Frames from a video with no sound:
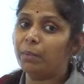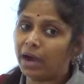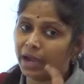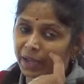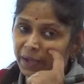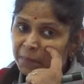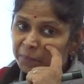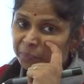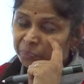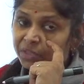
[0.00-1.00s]
by
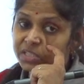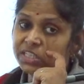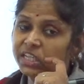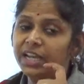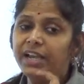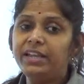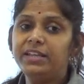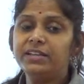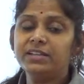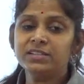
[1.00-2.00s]

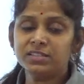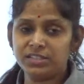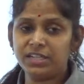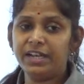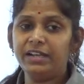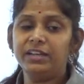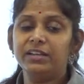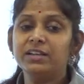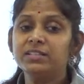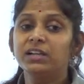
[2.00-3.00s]

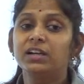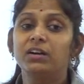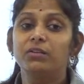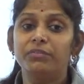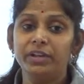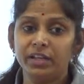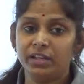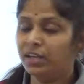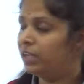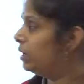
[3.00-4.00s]
gelatinous covering,
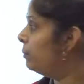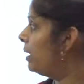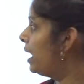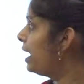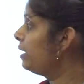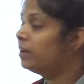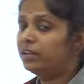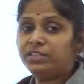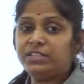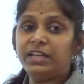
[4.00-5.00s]
by
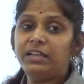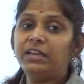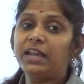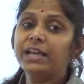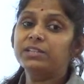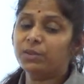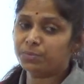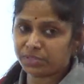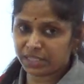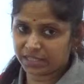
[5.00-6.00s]
jelly-like
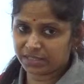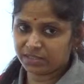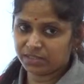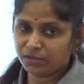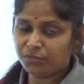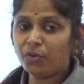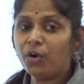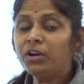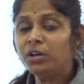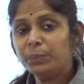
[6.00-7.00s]
substance
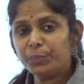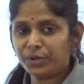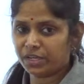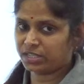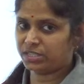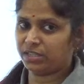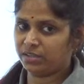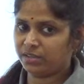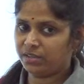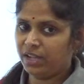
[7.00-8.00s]
for protection.
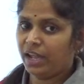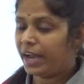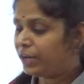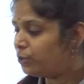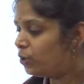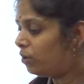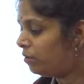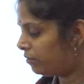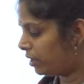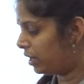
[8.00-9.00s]
And you
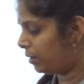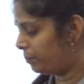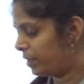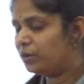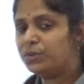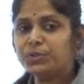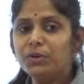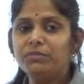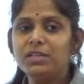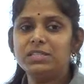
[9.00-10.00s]
know, because
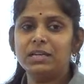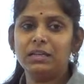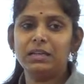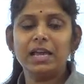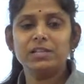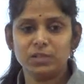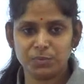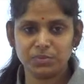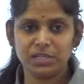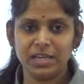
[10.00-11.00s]
of this jelly-like
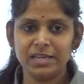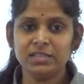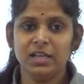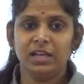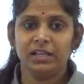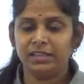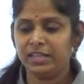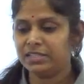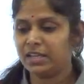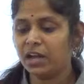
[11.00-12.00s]
substance,
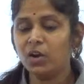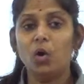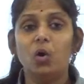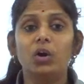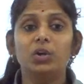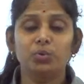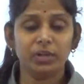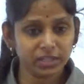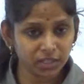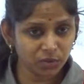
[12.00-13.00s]
these are held
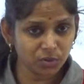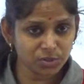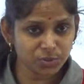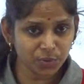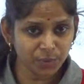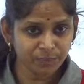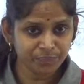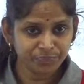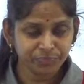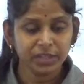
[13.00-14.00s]
together also
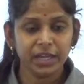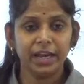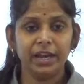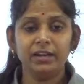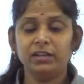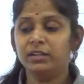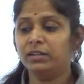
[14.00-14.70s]
and